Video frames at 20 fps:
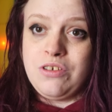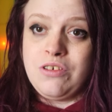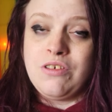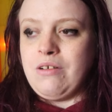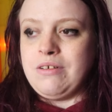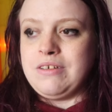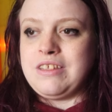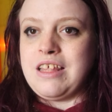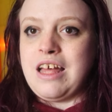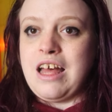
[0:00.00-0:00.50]

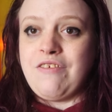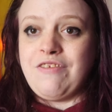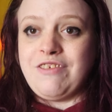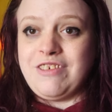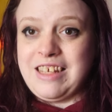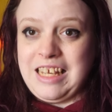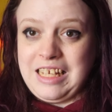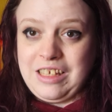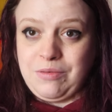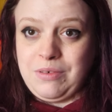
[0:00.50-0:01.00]
I was there for
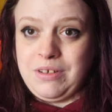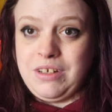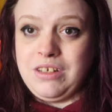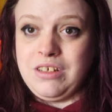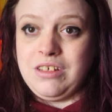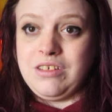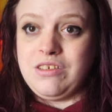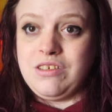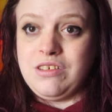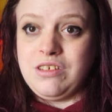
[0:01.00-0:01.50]
6
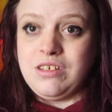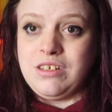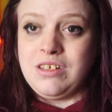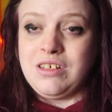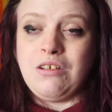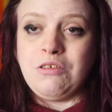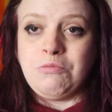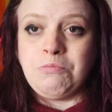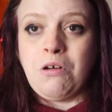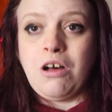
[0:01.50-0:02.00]
weeks.
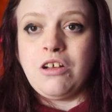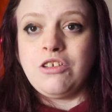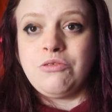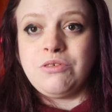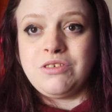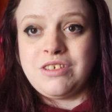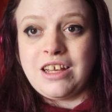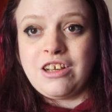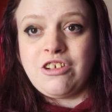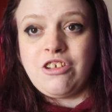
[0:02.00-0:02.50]
I was put
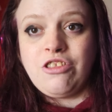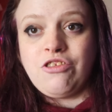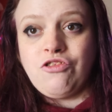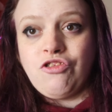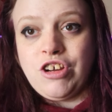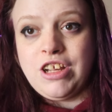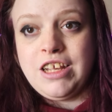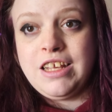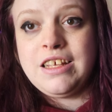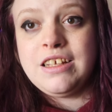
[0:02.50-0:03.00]
onto a section
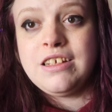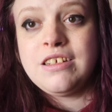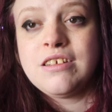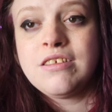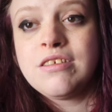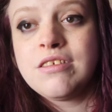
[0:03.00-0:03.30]
3.